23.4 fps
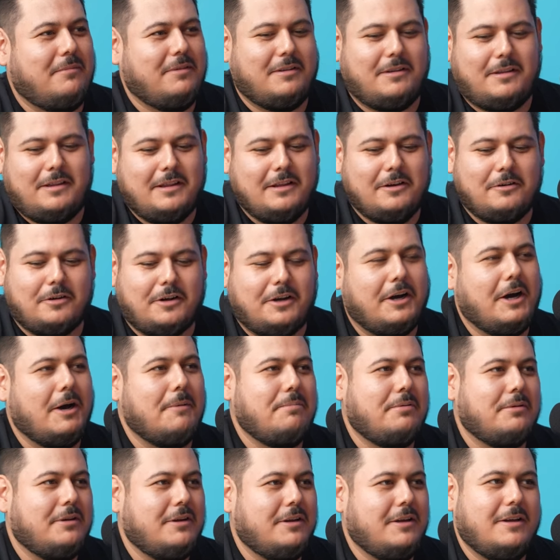little cup,
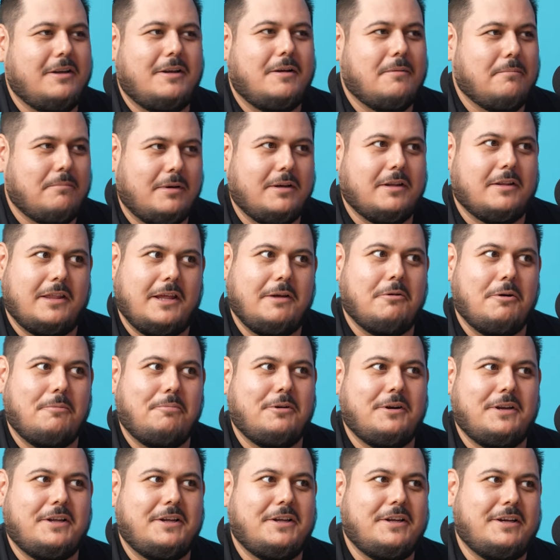but they were
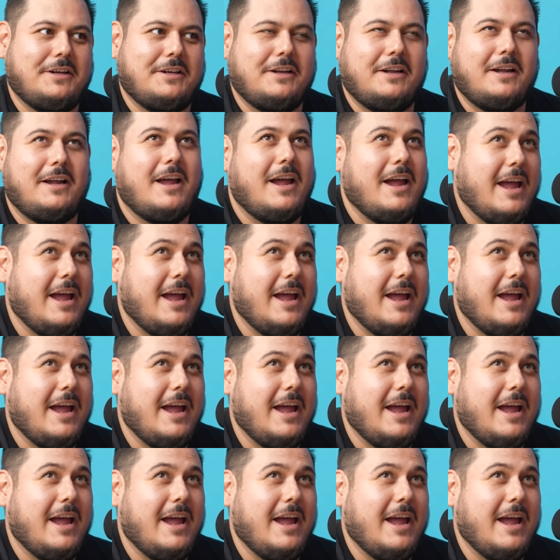pretty good.